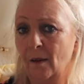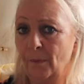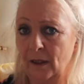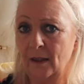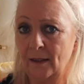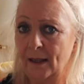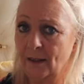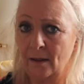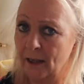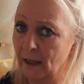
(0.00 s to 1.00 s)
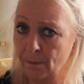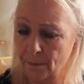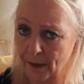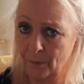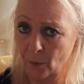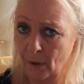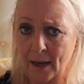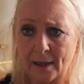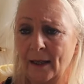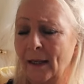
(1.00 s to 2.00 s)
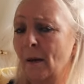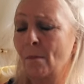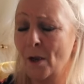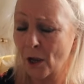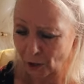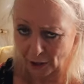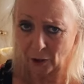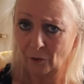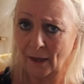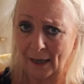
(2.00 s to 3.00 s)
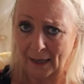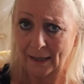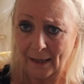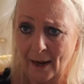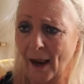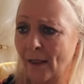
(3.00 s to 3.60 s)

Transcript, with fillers: Because listen, these people, unless they're going to murder you really,